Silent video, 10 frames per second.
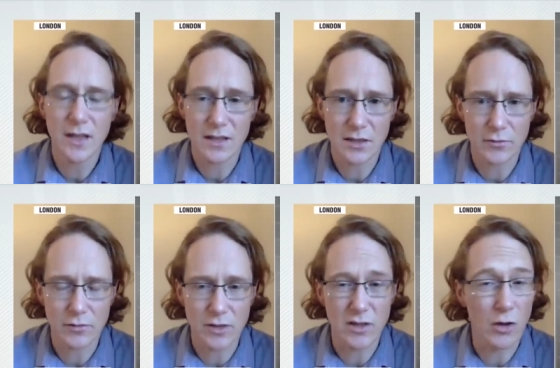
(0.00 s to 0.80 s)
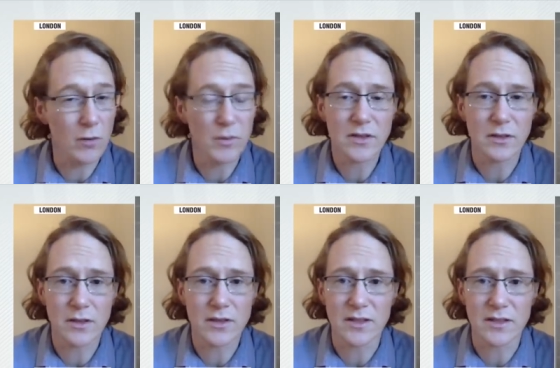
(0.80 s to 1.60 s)
has suffered enormous
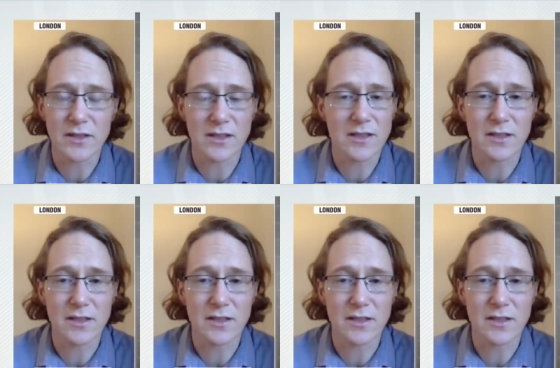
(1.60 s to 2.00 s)
losses just